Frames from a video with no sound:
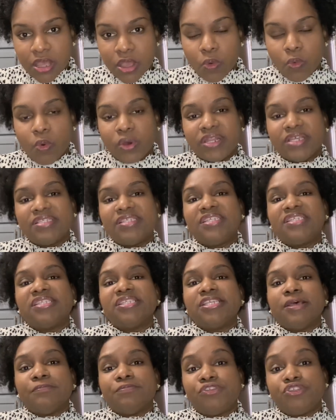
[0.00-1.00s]
What is a
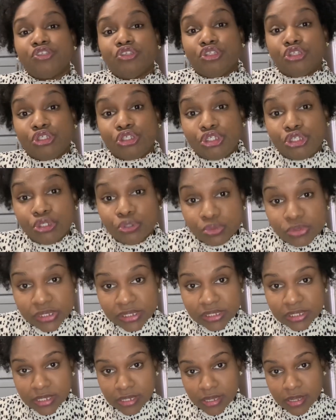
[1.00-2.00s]
substitute
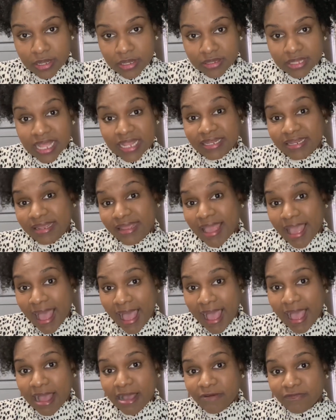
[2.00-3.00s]
that they
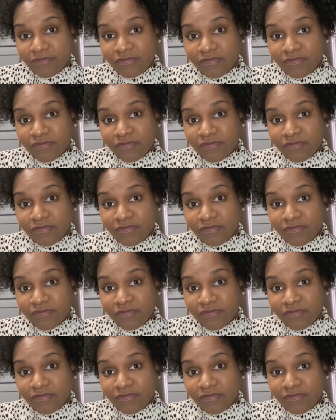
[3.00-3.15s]
have?